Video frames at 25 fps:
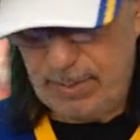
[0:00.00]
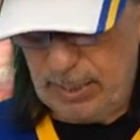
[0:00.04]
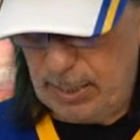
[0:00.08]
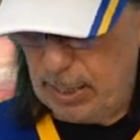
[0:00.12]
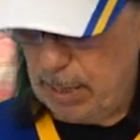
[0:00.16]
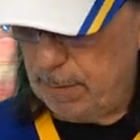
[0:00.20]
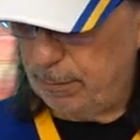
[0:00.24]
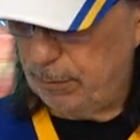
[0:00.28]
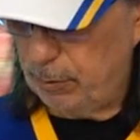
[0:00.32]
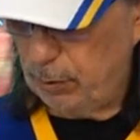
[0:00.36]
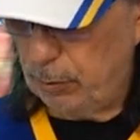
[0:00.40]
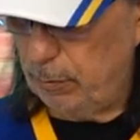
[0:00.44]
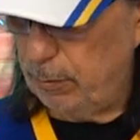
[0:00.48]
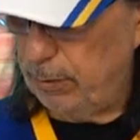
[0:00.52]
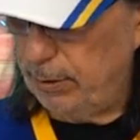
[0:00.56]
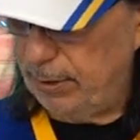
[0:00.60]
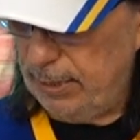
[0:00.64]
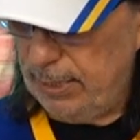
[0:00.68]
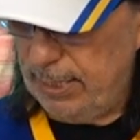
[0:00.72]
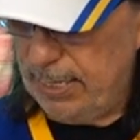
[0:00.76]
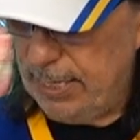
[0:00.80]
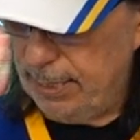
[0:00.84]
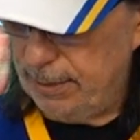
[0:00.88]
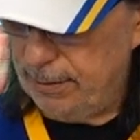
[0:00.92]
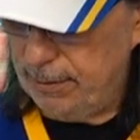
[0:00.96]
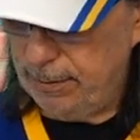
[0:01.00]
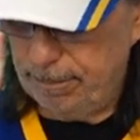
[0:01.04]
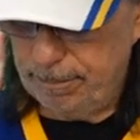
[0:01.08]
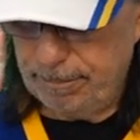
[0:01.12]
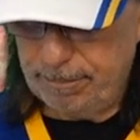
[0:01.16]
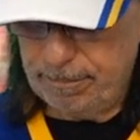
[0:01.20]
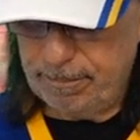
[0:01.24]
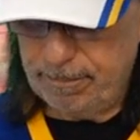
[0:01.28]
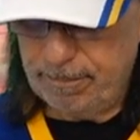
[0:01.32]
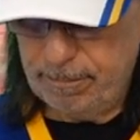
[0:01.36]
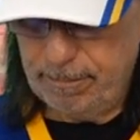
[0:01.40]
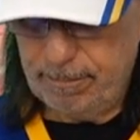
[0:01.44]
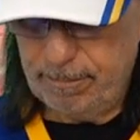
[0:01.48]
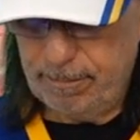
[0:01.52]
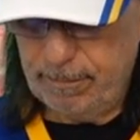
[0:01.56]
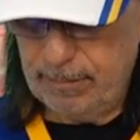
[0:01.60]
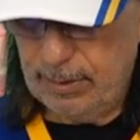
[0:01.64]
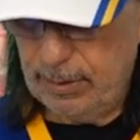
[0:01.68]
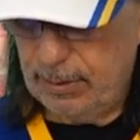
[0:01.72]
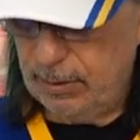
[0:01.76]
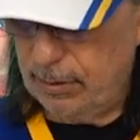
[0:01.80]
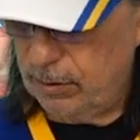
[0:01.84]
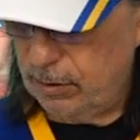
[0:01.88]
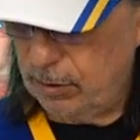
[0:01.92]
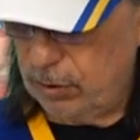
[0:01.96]
come through in the end,
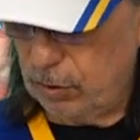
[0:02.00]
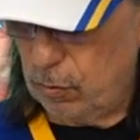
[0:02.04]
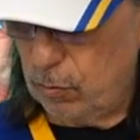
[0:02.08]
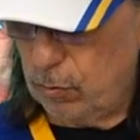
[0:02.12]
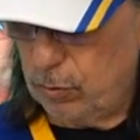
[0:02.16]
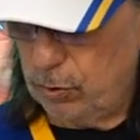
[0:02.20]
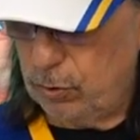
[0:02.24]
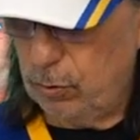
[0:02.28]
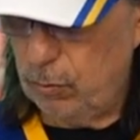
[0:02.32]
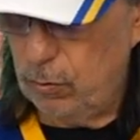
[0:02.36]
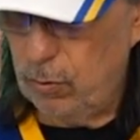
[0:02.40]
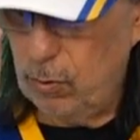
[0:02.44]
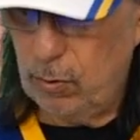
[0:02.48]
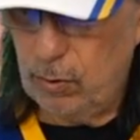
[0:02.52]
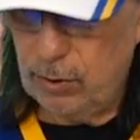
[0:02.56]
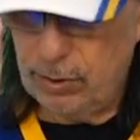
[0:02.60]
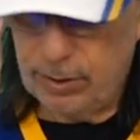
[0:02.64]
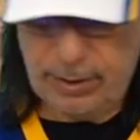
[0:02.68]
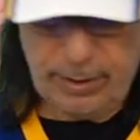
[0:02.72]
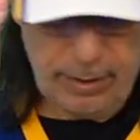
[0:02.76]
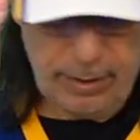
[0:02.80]
score two goals